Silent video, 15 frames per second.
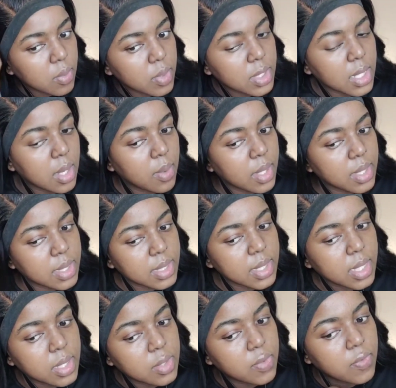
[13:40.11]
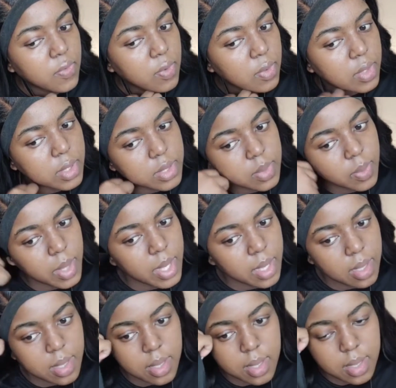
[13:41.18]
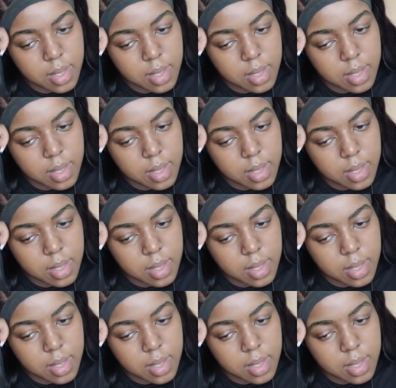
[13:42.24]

which I want this hair to flow this way.